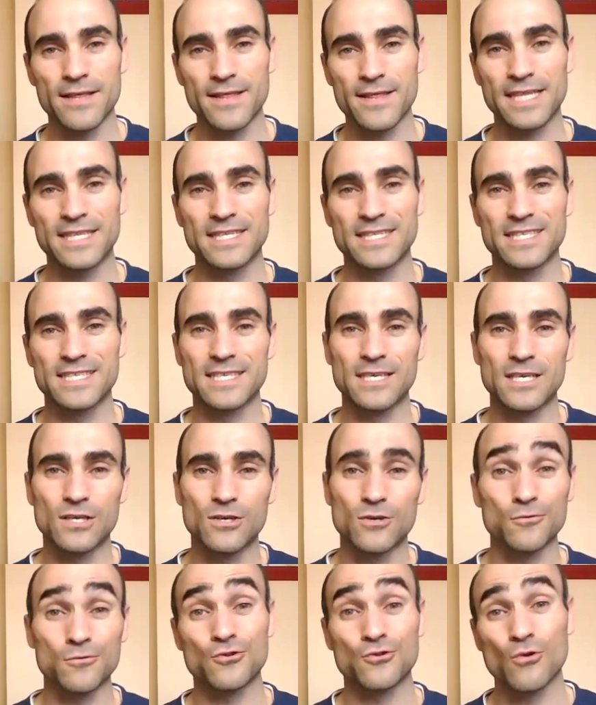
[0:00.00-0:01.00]
and that
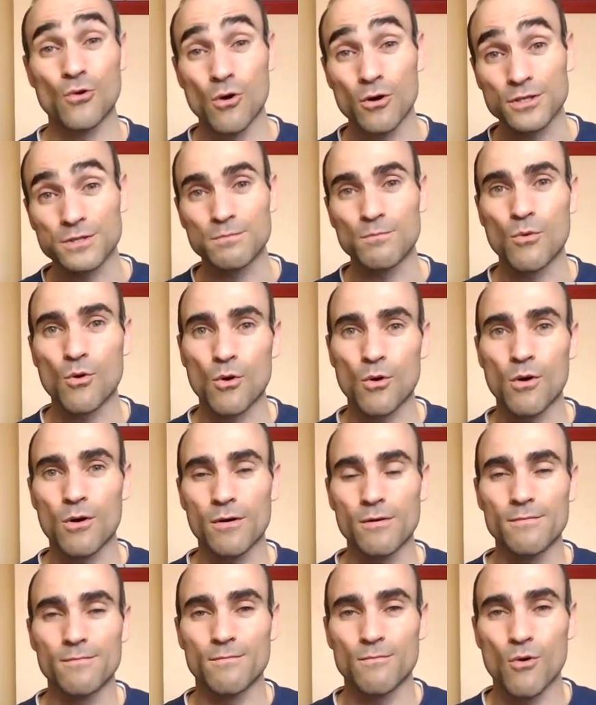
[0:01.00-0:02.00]
controls more
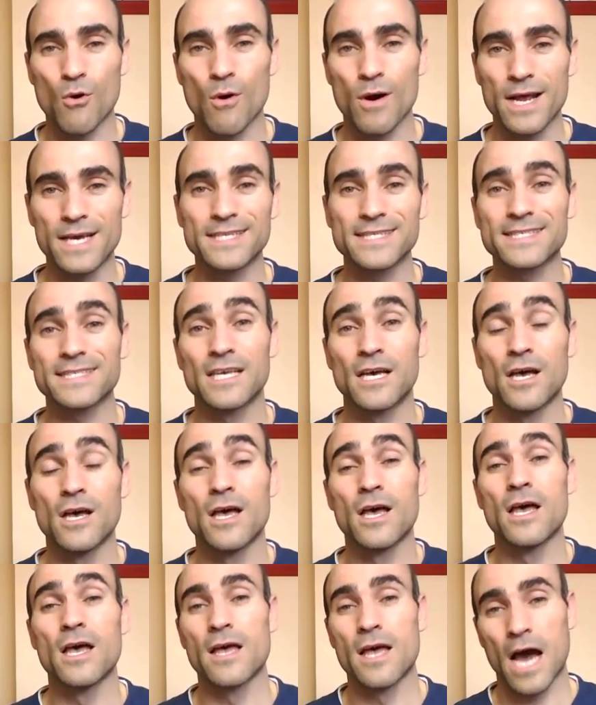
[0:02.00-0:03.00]
or less
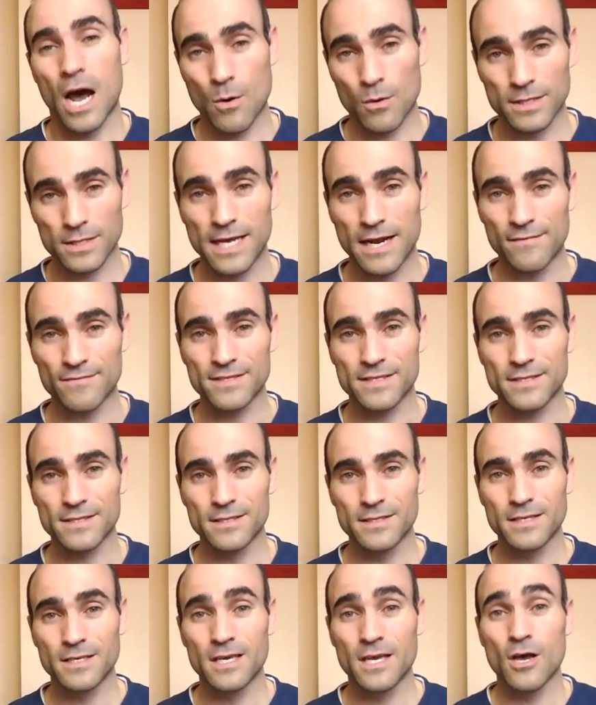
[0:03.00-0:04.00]
ourselves,
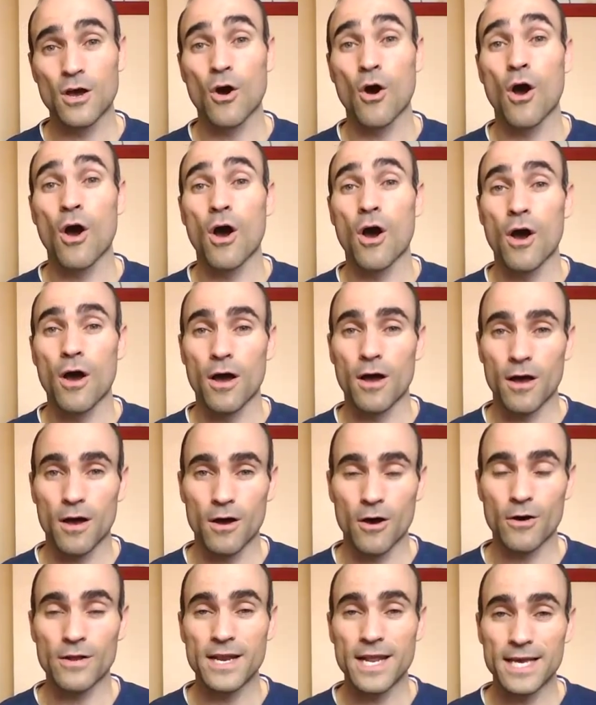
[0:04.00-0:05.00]

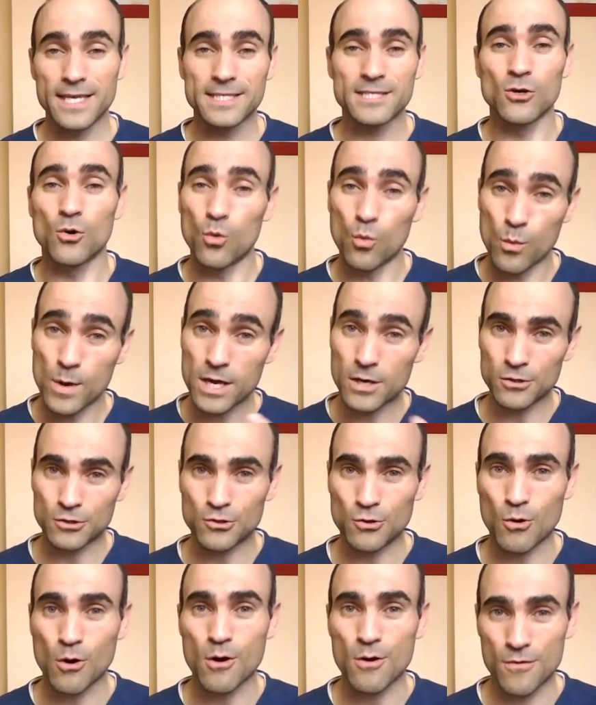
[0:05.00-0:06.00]
unless we
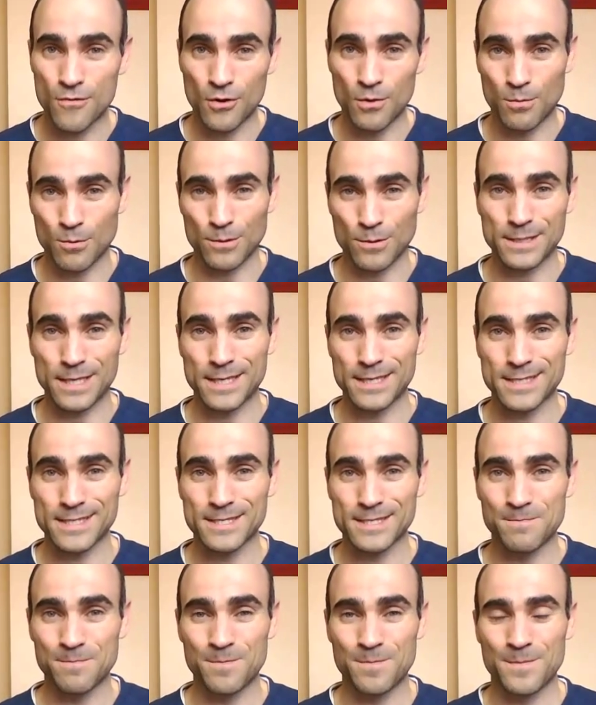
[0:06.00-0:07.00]
control the process.